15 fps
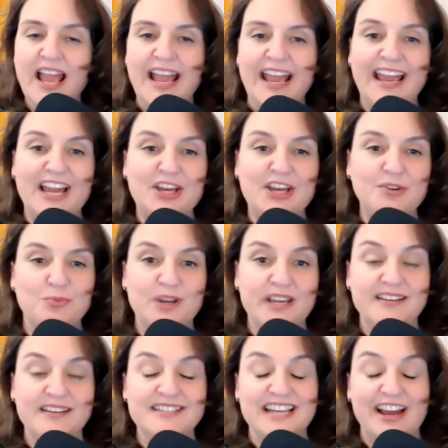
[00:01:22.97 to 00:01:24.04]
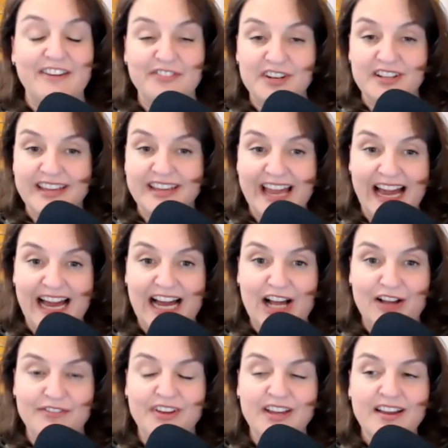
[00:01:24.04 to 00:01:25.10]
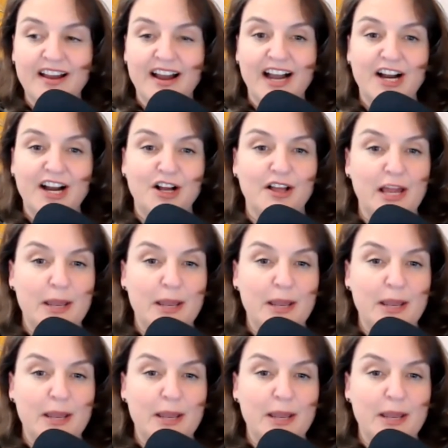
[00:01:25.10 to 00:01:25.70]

And we definitely have uh,